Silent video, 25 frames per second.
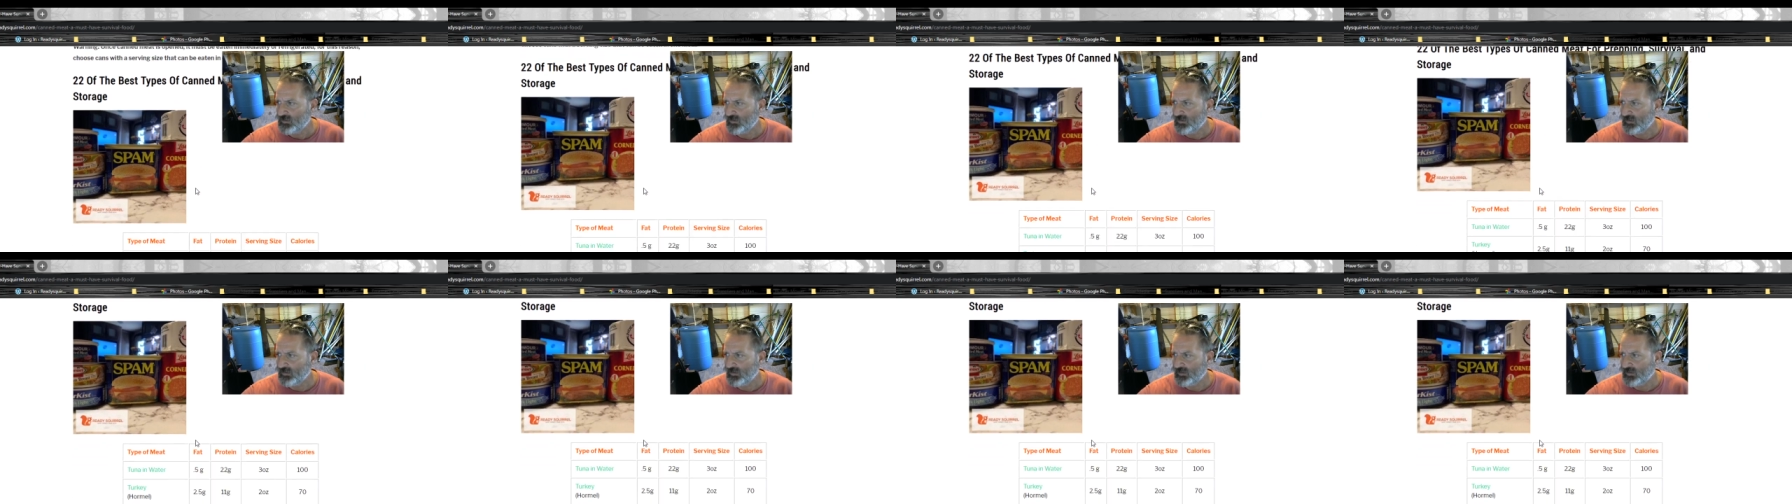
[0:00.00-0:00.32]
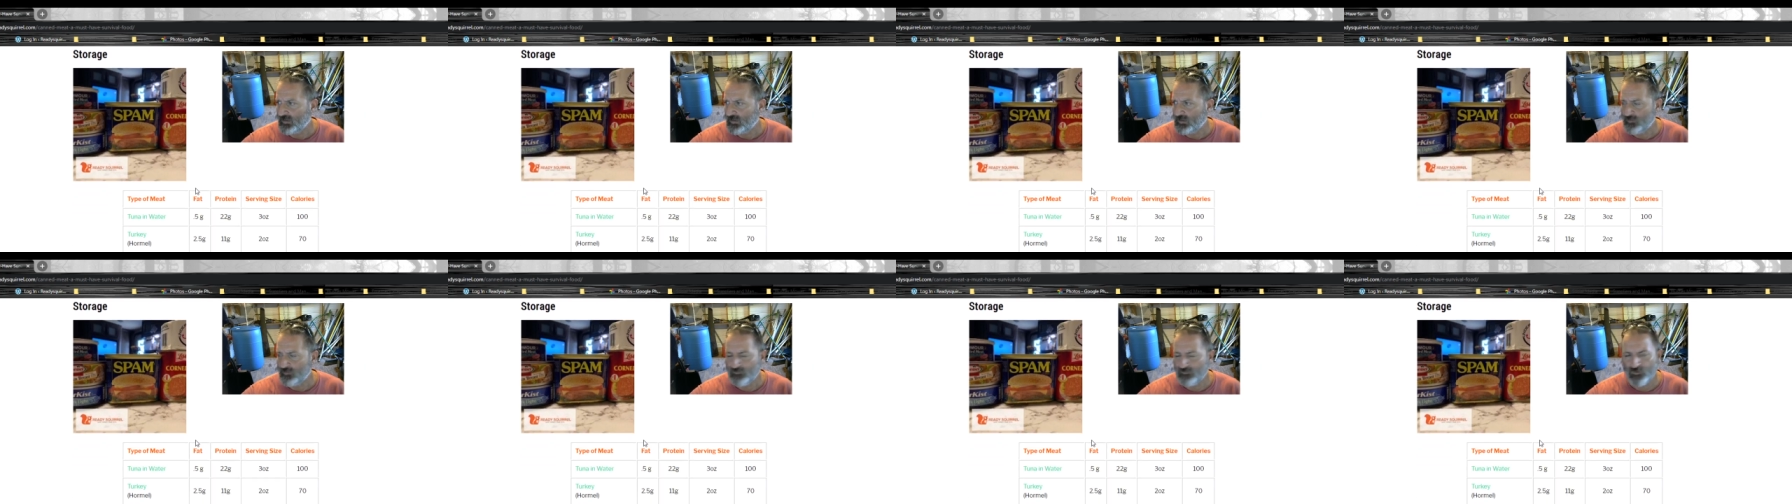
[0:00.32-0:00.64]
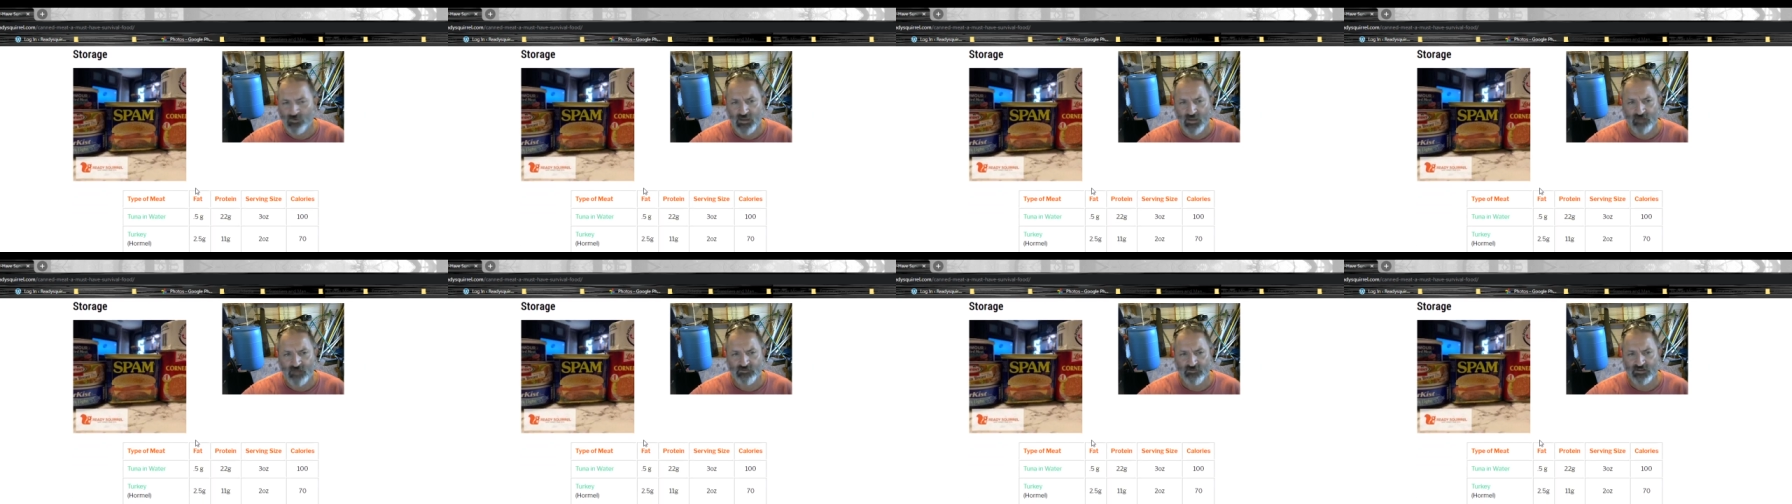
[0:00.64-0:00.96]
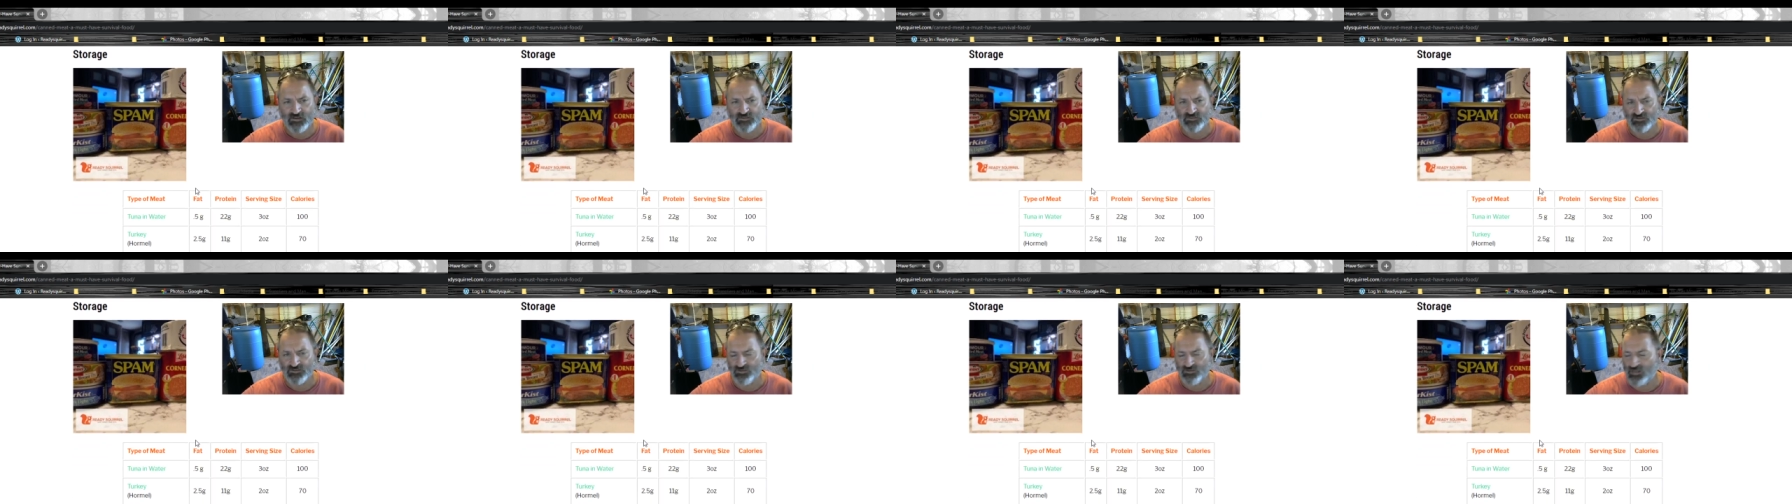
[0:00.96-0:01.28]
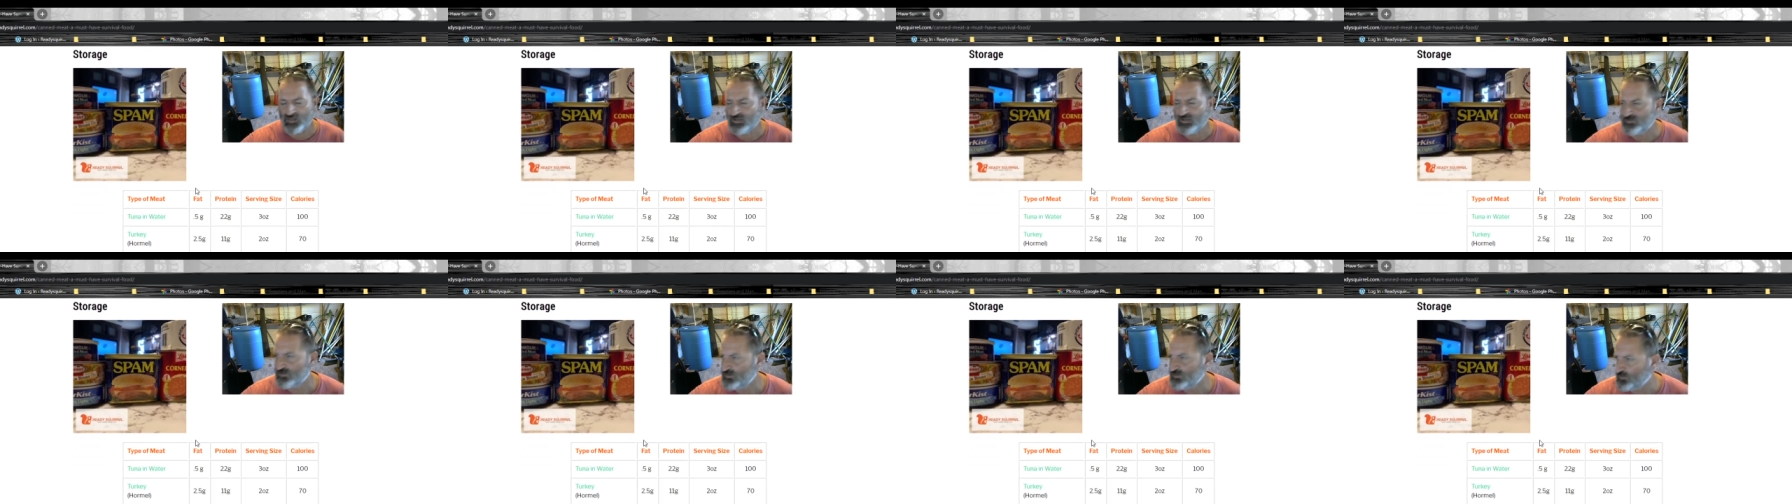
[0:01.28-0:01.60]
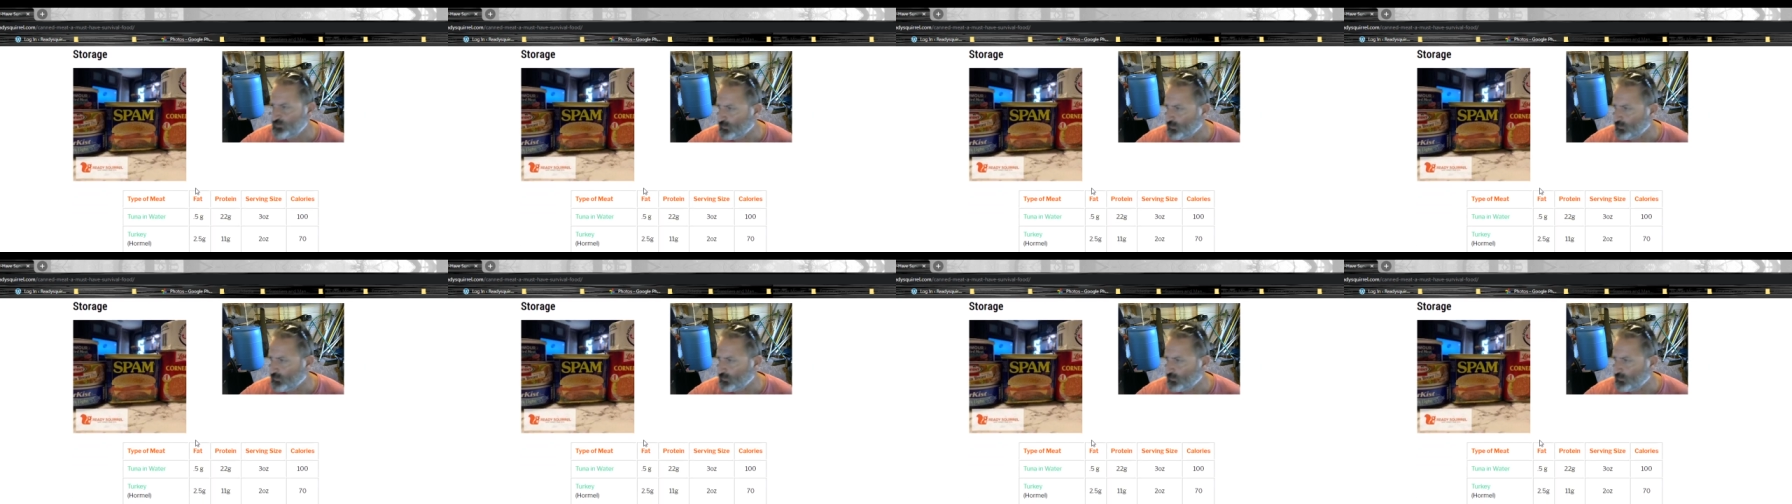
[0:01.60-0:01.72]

And if you have any suggestions or